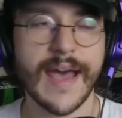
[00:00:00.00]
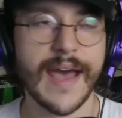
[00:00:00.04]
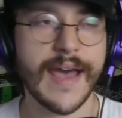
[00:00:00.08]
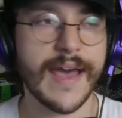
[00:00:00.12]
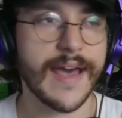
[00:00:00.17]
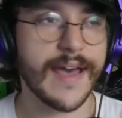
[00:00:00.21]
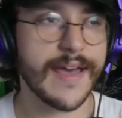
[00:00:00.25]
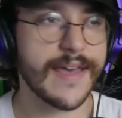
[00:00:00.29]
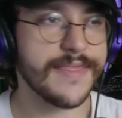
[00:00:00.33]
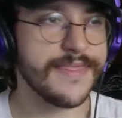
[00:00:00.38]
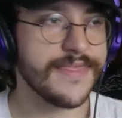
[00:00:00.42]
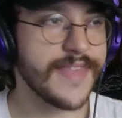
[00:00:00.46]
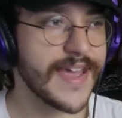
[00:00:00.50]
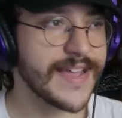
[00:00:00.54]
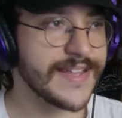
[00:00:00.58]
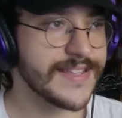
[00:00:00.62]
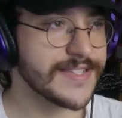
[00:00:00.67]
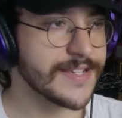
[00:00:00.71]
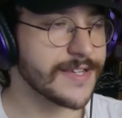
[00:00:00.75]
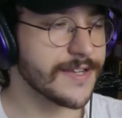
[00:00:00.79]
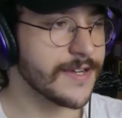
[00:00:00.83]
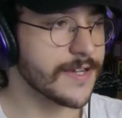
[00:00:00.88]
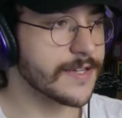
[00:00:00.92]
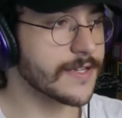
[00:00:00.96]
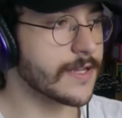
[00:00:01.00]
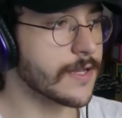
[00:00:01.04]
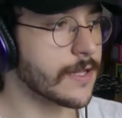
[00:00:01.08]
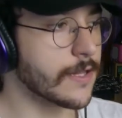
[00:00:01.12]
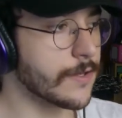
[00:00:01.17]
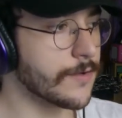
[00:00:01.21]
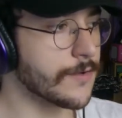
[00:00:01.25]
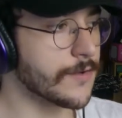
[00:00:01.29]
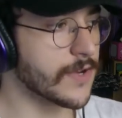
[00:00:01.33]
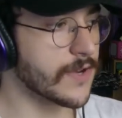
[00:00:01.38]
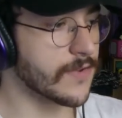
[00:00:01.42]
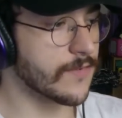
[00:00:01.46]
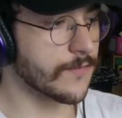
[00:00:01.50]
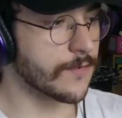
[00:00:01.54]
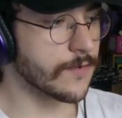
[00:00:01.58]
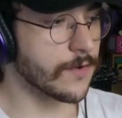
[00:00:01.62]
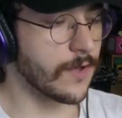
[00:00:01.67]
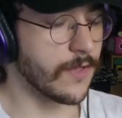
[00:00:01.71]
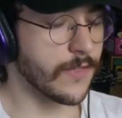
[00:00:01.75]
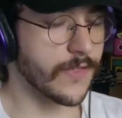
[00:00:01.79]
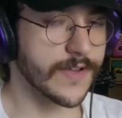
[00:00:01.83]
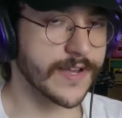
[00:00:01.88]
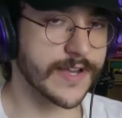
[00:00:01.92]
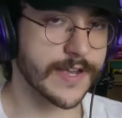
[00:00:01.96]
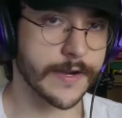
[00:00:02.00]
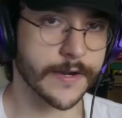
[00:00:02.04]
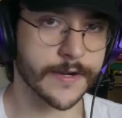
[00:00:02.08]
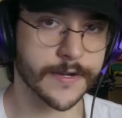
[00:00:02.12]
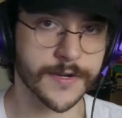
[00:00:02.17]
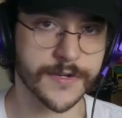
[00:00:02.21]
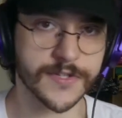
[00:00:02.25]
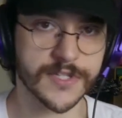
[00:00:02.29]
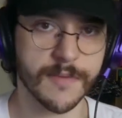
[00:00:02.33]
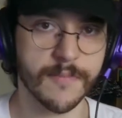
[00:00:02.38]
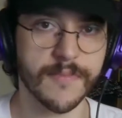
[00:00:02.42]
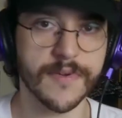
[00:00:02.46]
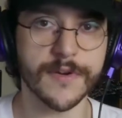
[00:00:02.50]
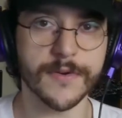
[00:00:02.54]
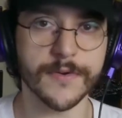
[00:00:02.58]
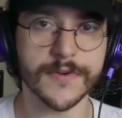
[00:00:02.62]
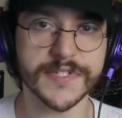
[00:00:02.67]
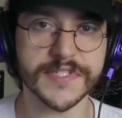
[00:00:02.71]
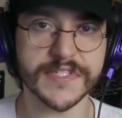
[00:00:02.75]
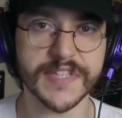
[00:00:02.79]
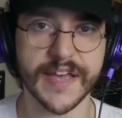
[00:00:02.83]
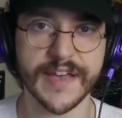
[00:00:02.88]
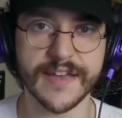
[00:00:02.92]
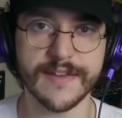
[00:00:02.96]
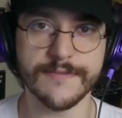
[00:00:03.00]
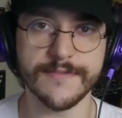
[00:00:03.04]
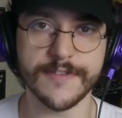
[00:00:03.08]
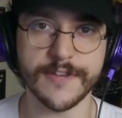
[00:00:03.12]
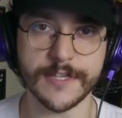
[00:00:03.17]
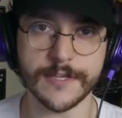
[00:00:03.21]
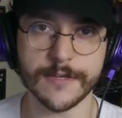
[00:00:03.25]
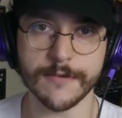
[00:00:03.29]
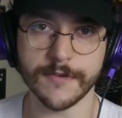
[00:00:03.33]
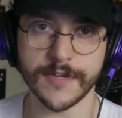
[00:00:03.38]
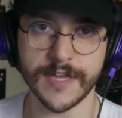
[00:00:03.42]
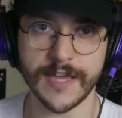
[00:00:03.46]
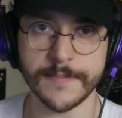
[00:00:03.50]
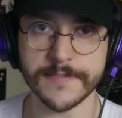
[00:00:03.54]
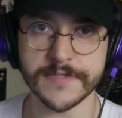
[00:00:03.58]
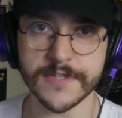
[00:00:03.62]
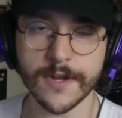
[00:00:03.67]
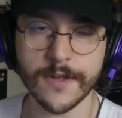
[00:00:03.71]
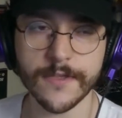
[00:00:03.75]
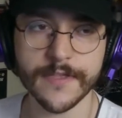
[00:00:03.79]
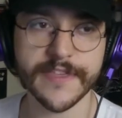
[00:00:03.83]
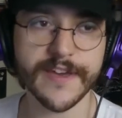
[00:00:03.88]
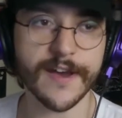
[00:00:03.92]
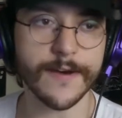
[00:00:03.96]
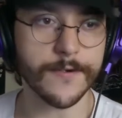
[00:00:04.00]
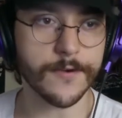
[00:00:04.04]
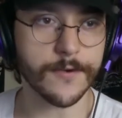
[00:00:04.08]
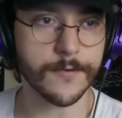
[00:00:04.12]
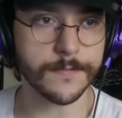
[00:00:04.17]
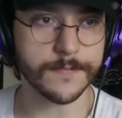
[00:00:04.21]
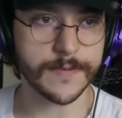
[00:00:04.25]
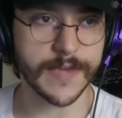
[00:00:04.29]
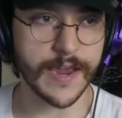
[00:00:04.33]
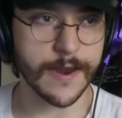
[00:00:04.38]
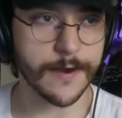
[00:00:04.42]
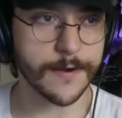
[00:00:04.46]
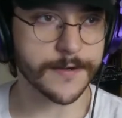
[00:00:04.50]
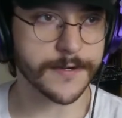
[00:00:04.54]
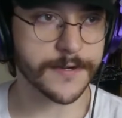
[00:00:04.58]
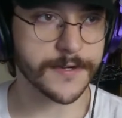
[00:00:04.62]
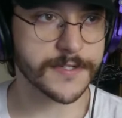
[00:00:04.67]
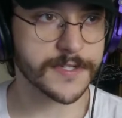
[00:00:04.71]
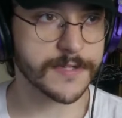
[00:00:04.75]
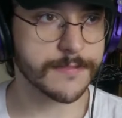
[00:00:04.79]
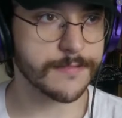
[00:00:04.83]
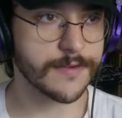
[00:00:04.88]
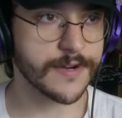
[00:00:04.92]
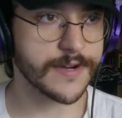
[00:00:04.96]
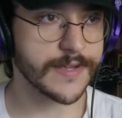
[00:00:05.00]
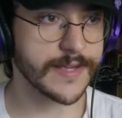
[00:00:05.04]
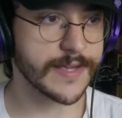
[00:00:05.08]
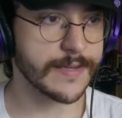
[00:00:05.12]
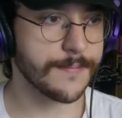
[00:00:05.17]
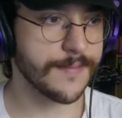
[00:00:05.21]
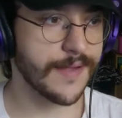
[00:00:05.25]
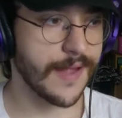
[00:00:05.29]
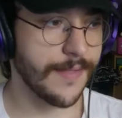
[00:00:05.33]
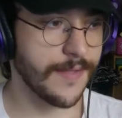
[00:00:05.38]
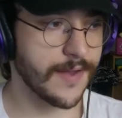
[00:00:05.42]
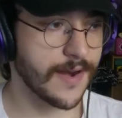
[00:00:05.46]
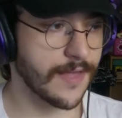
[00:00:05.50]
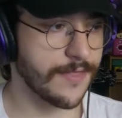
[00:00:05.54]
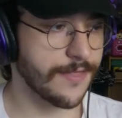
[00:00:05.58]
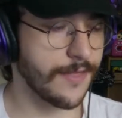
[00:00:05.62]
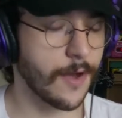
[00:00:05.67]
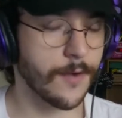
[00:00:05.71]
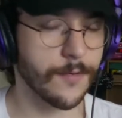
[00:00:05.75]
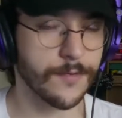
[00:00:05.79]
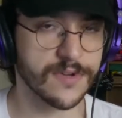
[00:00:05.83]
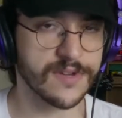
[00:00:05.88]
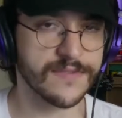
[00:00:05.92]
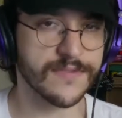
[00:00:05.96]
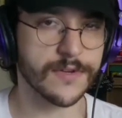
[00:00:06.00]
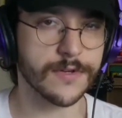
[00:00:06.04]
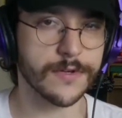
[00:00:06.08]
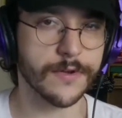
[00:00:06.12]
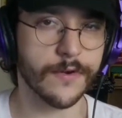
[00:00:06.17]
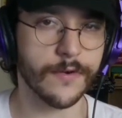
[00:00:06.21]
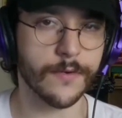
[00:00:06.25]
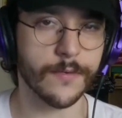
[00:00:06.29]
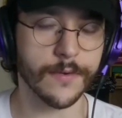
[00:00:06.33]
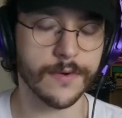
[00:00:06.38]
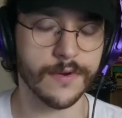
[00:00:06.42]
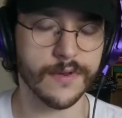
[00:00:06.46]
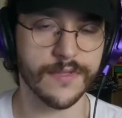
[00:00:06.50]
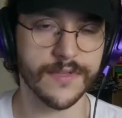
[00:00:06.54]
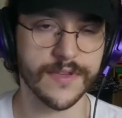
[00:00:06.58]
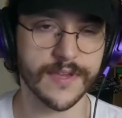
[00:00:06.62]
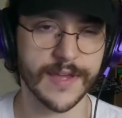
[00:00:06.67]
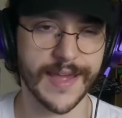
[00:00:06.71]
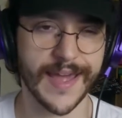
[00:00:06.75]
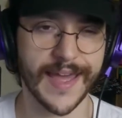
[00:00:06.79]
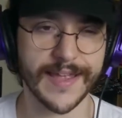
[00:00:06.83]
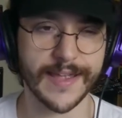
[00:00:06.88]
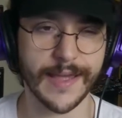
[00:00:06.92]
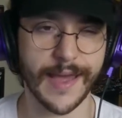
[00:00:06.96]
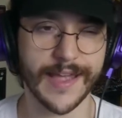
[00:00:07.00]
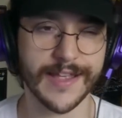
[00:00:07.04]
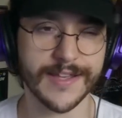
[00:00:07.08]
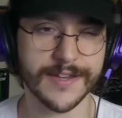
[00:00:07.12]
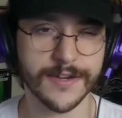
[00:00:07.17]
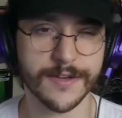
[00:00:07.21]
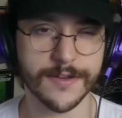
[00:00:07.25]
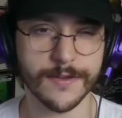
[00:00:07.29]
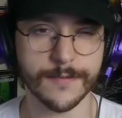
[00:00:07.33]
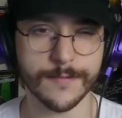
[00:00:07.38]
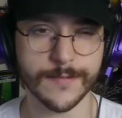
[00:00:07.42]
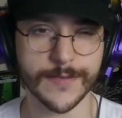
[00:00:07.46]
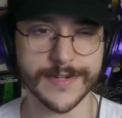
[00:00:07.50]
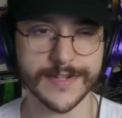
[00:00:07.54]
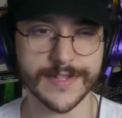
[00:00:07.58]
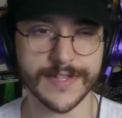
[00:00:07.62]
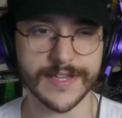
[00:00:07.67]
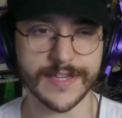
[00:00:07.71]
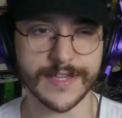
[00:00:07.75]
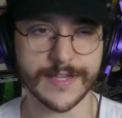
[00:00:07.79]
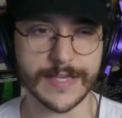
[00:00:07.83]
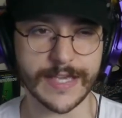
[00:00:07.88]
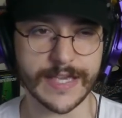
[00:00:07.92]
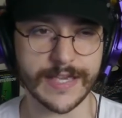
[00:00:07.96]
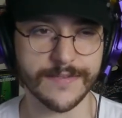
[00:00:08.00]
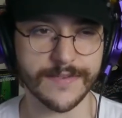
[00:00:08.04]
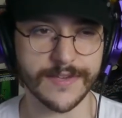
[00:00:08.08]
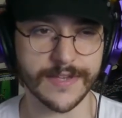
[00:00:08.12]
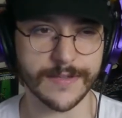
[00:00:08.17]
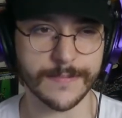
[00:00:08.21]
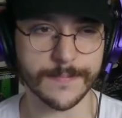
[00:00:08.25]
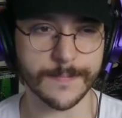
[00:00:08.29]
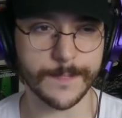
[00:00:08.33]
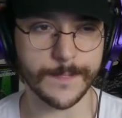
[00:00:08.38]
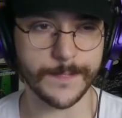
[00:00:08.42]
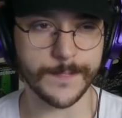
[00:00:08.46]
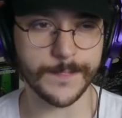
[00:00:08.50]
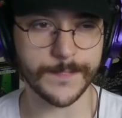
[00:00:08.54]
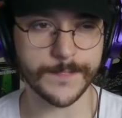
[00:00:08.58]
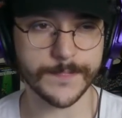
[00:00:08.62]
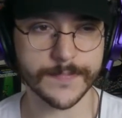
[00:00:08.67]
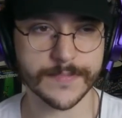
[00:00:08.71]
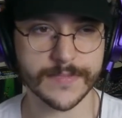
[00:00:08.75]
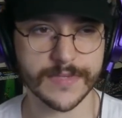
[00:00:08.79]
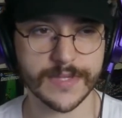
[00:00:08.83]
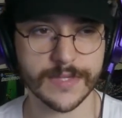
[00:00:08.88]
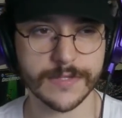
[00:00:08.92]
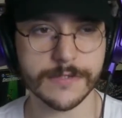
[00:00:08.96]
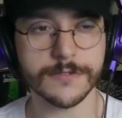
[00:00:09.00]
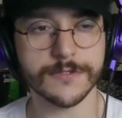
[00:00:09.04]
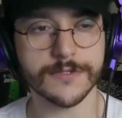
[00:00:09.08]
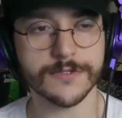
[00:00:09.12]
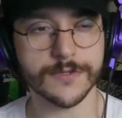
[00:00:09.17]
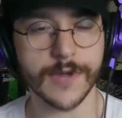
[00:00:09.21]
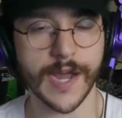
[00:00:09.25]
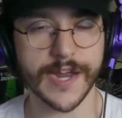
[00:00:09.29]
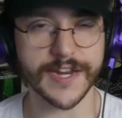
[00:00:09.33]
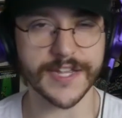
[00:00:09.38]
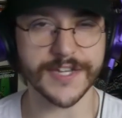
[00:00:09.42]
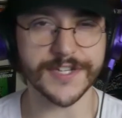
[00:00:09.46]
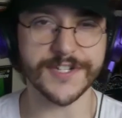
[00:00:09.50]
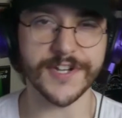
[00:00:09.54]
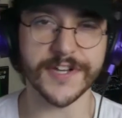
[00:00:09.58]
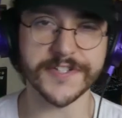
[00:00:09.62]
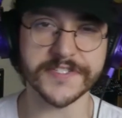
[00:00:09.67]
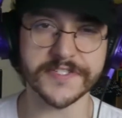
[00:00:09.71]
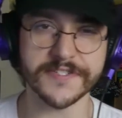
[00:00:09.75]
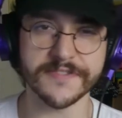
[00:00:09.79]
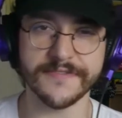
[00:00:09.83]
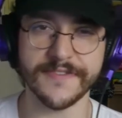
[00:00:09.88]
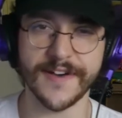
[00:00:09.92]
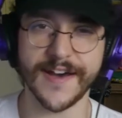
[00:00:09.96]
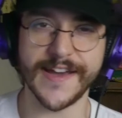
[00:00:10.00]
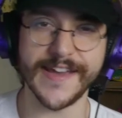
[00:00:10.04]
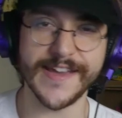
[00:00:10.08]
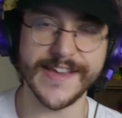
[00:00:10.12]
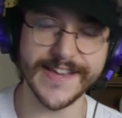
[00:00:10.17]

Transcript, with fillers: Uh, and that's going to conclude it for all the characters I'm going to assign video games. All the other characters in Breaking Bad that I thought were even noteworthy, I, I couldn't really even try to justify